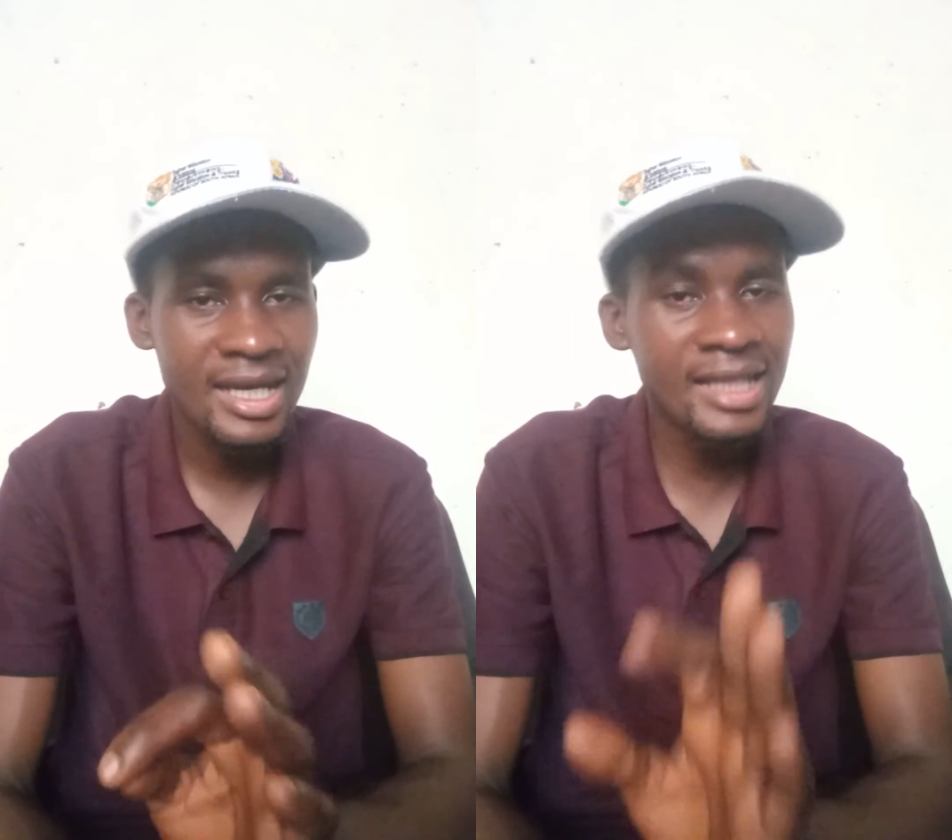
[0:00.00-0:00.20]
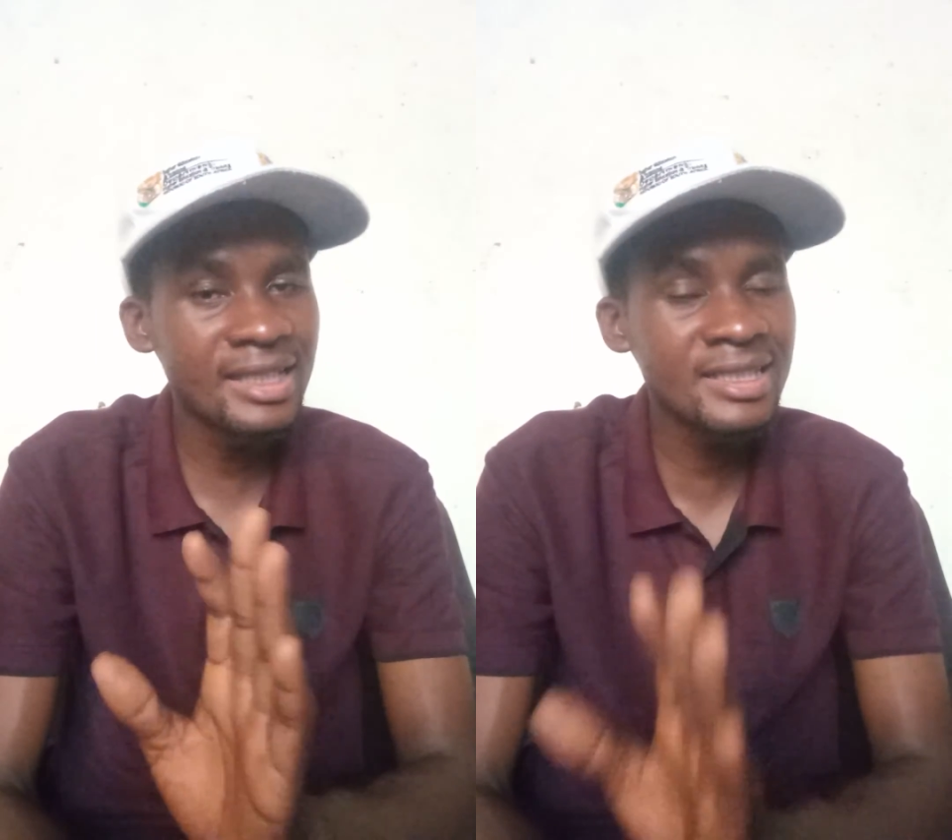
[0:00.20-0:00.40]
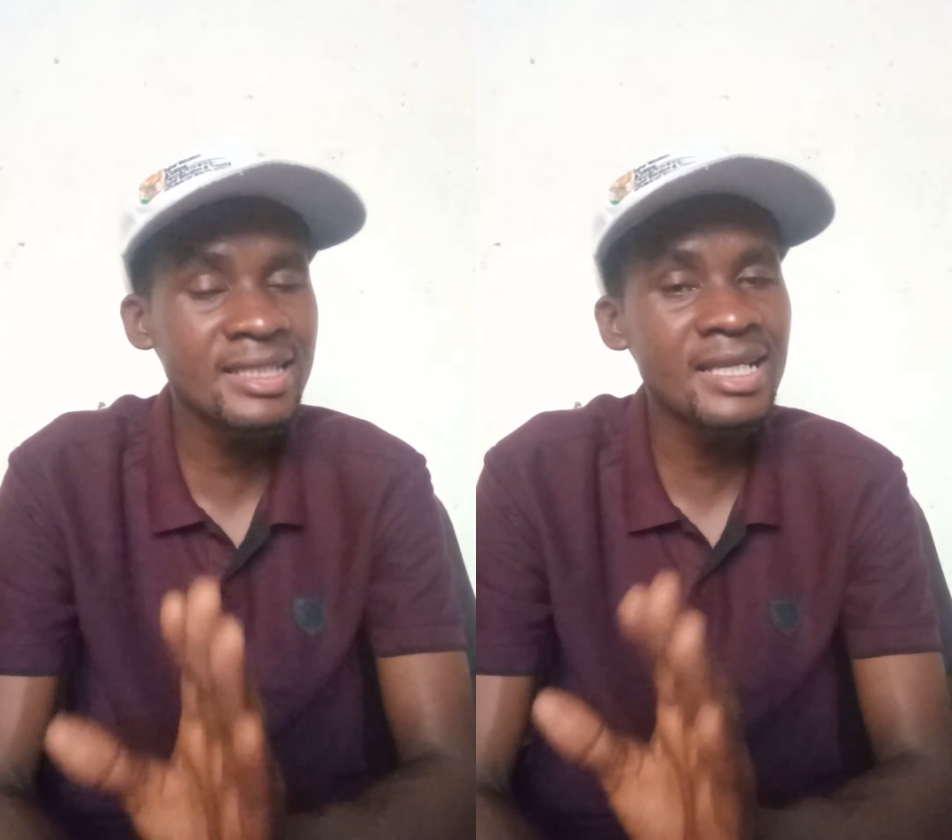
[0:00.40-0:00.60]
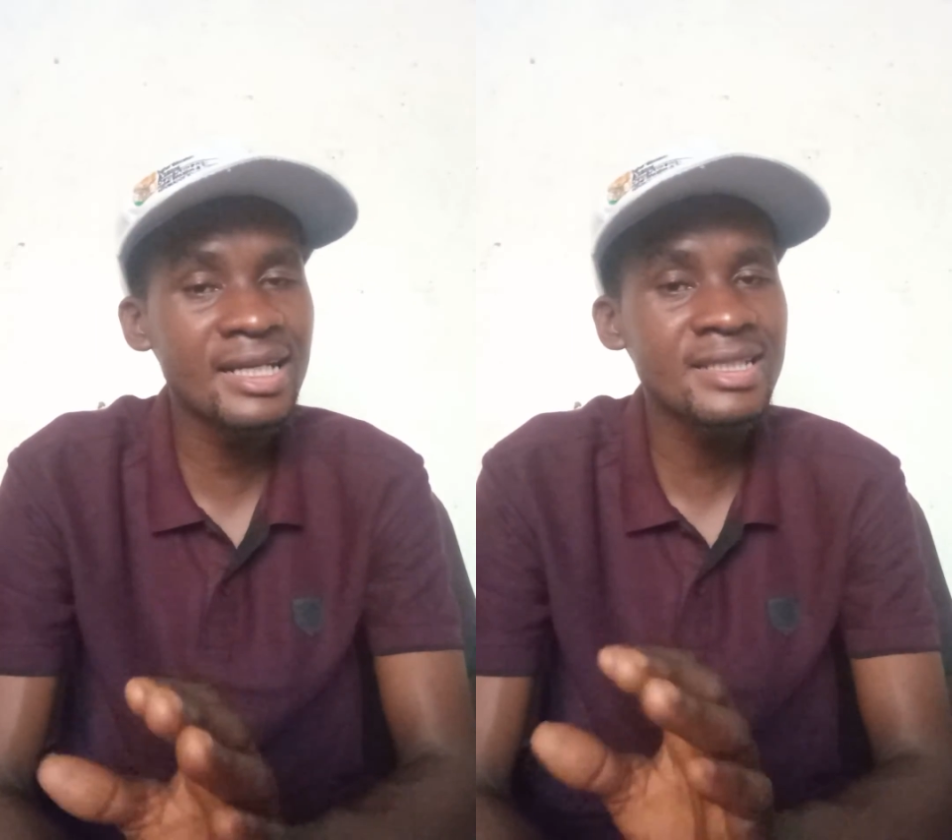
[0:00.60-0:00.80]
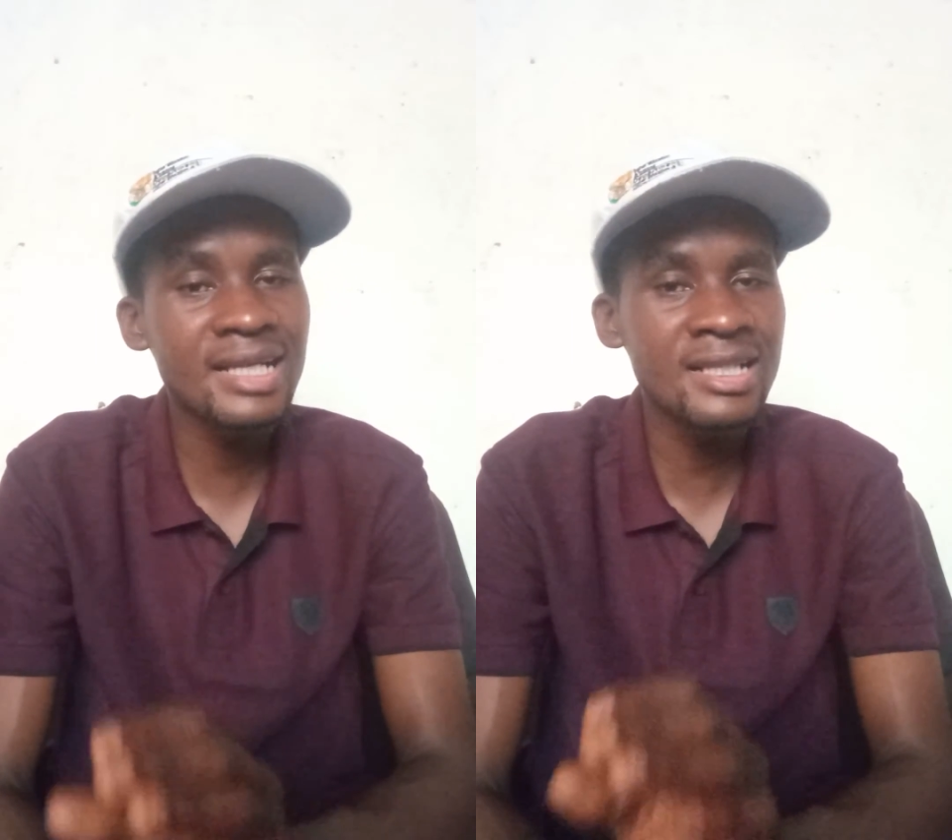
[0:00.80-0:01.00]
And this is
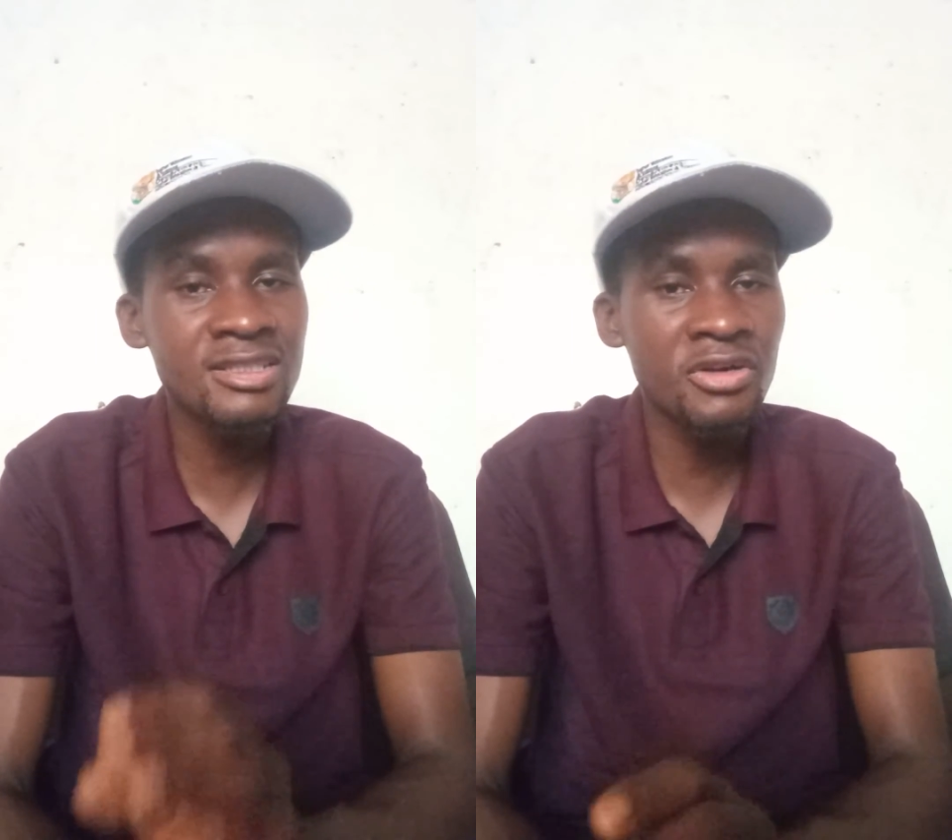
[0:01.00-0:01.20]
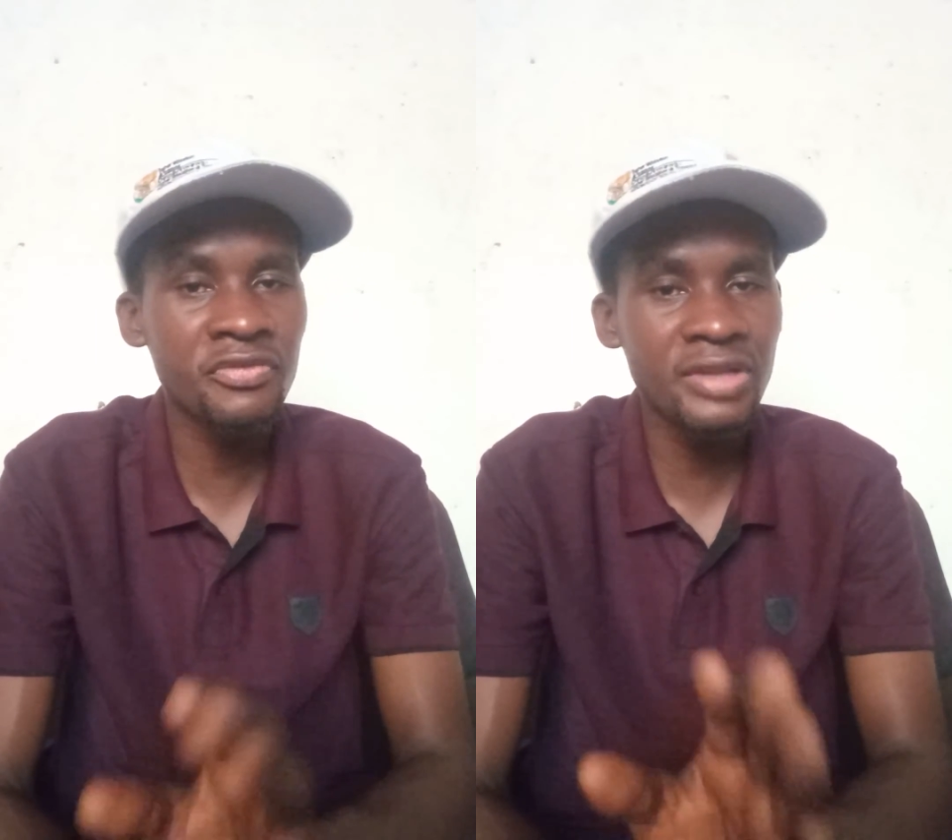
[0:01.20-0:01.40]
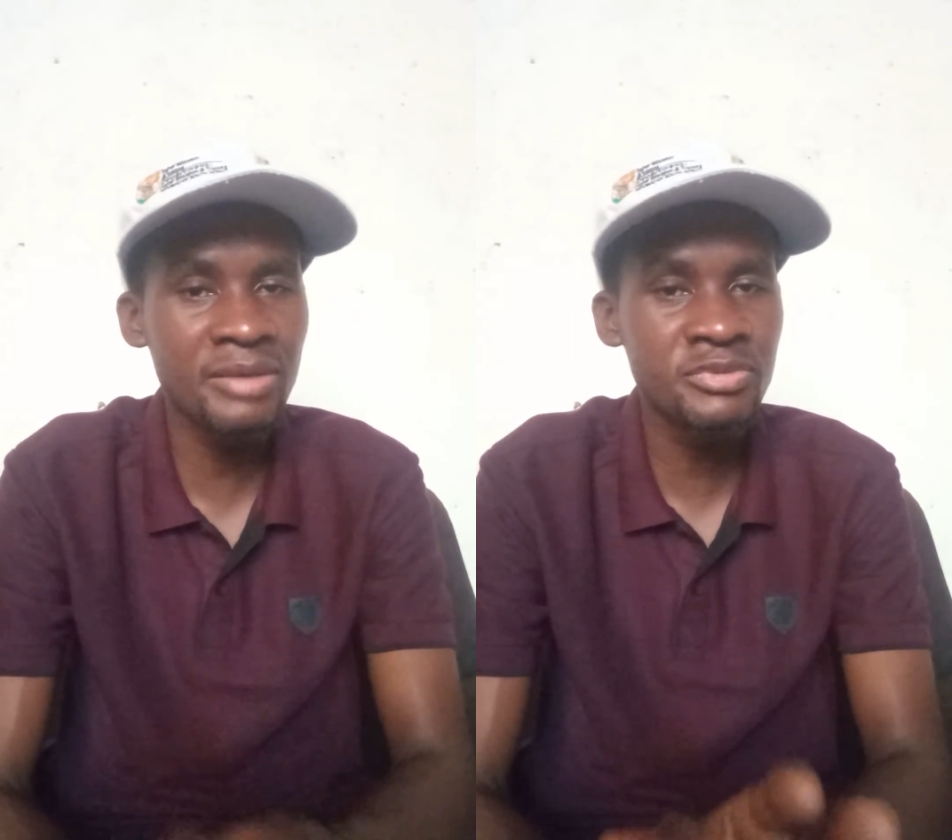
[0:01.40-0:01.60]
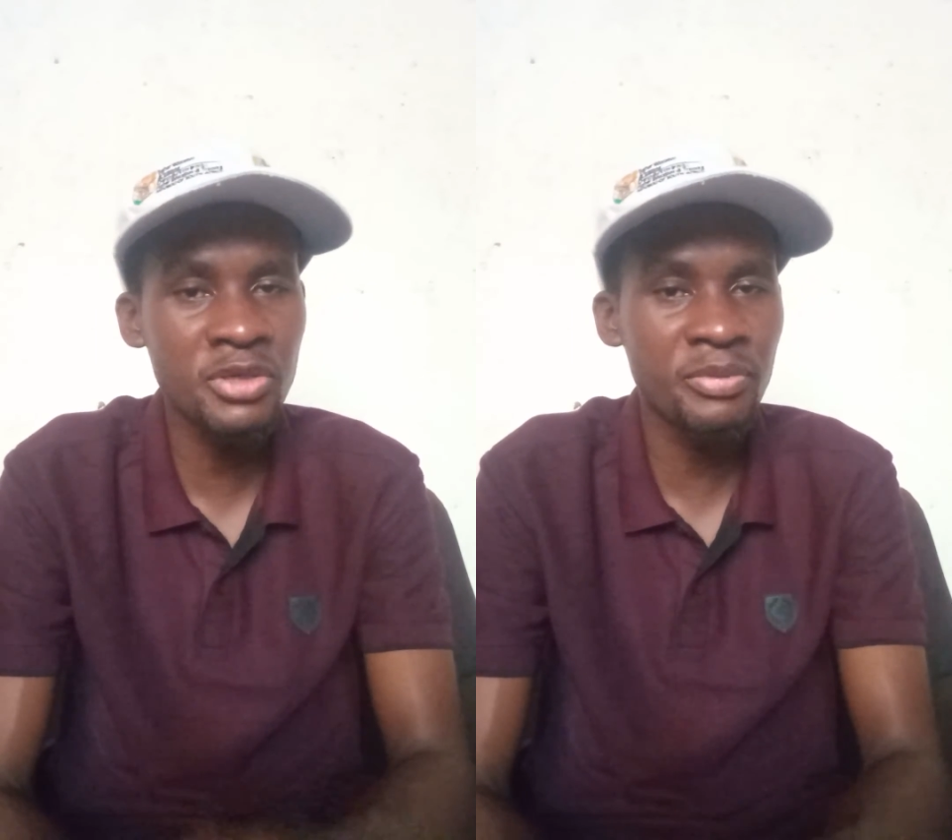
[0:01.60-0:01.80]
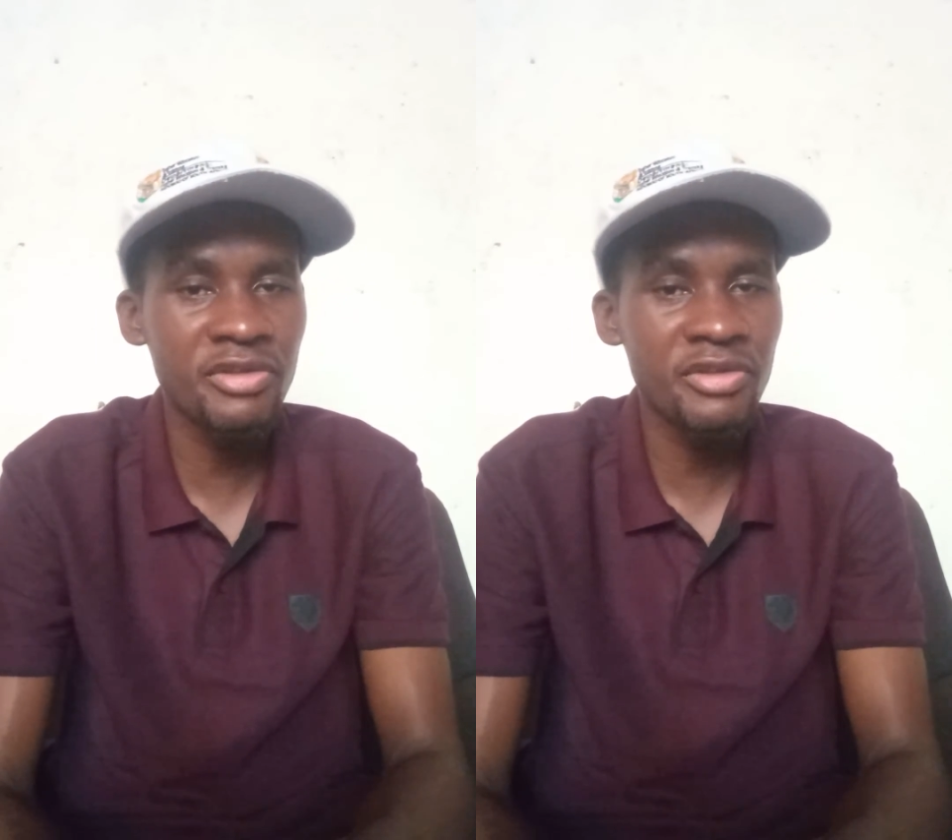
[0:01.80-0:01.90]
the results of laptop